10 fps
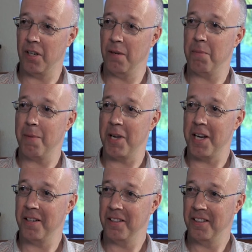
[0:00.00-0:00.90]
going to be me.
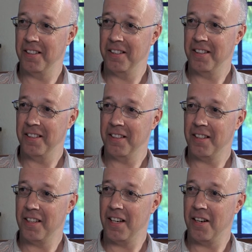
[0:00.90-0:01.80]

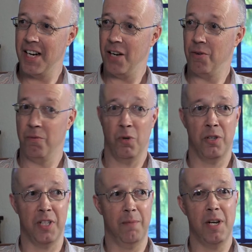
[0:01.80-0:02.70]
And now, what
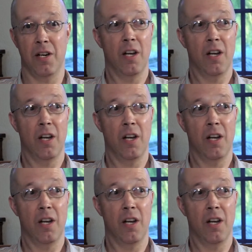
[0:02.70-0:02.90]
does that mean?